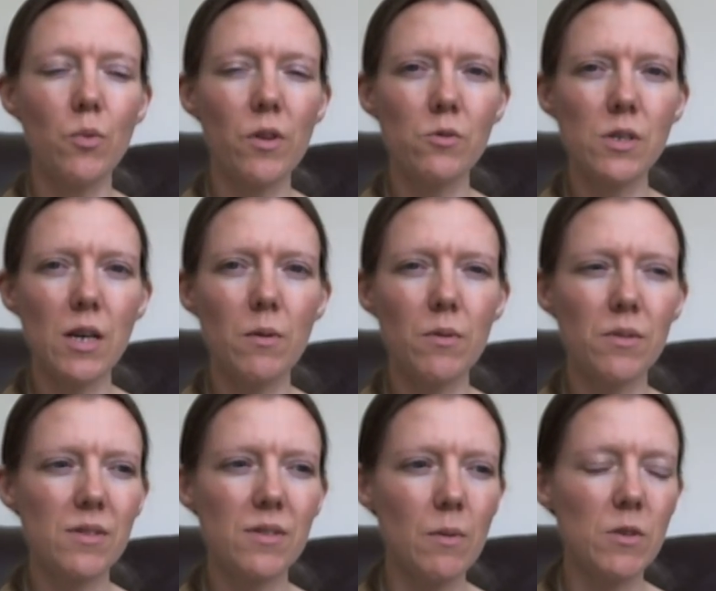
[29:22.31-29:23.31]
with those
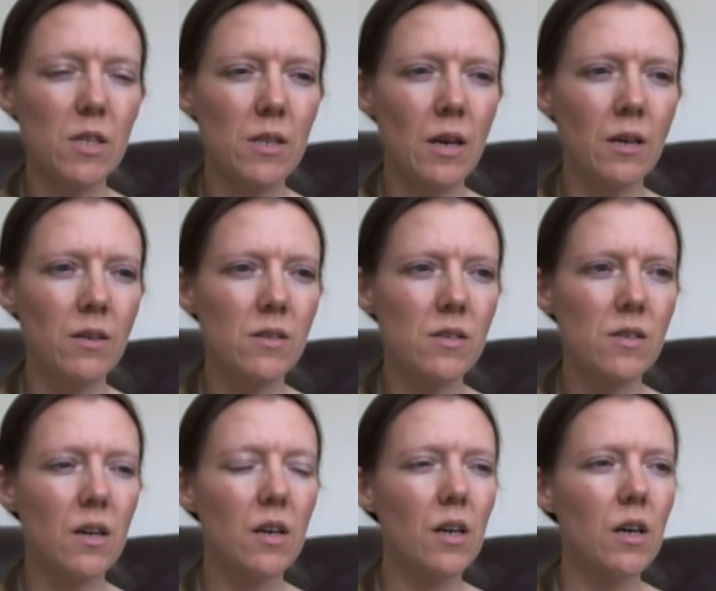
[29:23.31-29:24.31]
types of things,